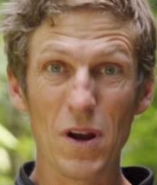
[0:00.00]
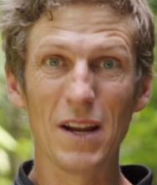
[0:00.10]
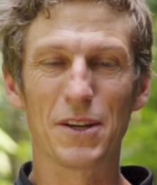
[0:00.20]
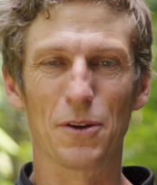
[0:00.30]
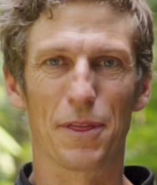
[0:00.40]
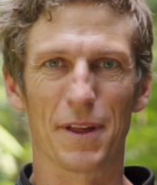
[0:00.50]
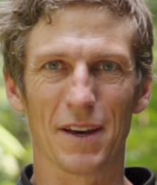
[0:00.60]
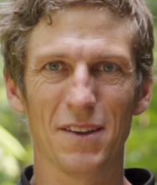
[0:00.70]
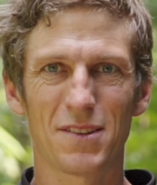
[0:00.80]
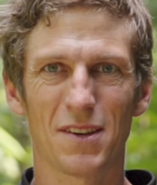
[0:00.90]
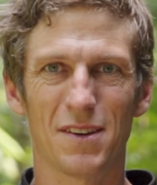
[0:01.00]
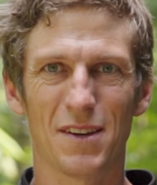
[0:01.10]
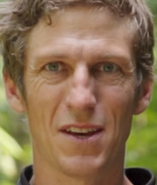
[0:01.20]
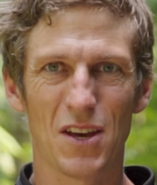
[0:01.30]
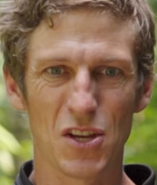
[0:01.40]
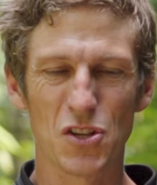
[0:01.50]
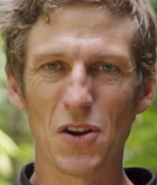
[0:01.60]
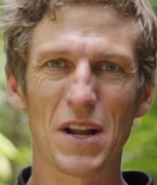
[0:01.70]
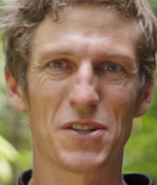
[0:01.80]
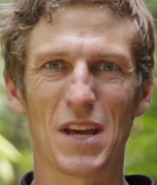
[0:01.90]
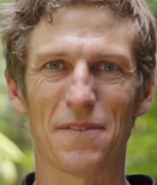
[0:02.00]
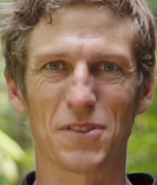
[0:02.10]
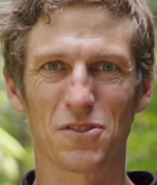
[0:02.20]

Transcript: really good thing is, you don't actually have to